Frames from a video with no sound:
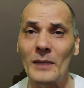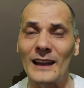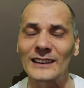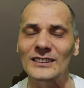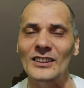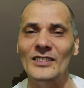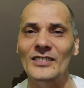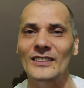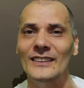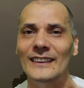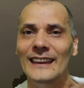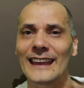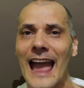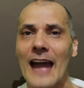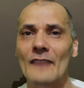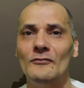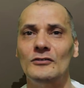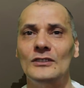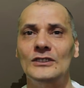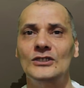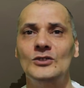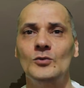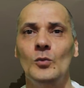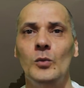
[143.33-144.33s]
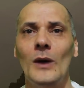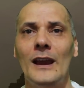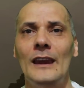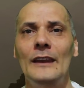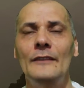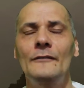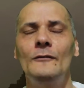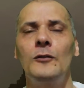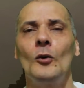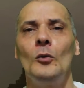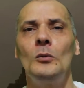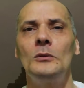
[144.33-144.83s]
better than the average well
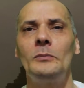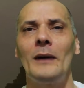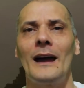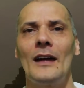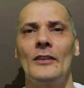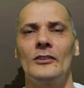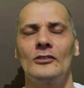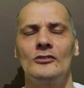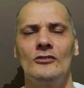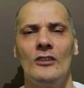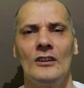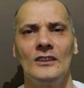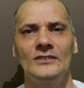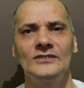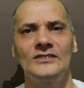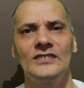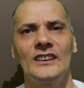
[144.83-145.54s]
informed about the Quran,